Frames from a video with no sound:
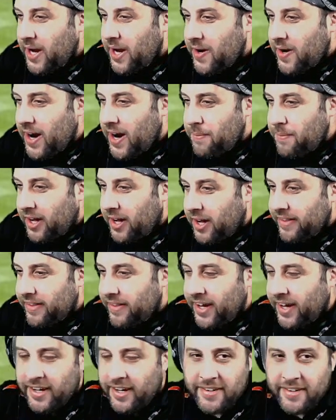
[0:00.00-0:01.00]
am I
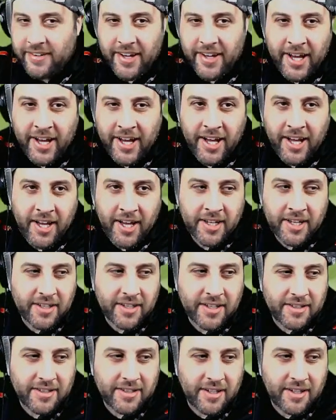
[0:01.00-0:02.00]
then?
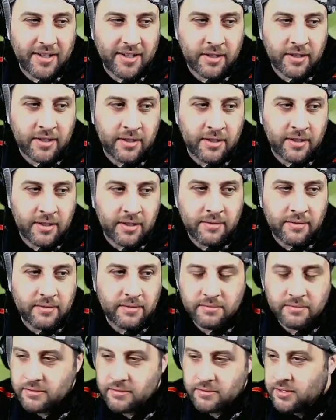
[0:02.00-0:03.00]
You're
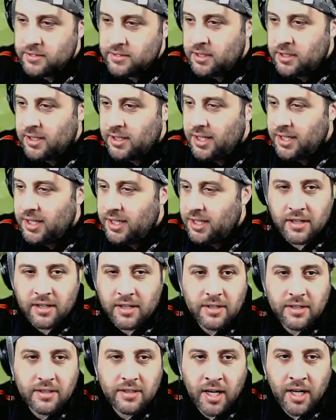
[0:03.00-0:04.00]
here.
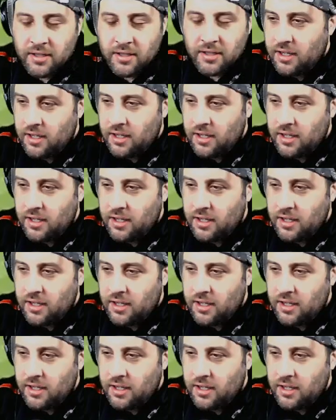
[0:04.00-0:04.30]
I don't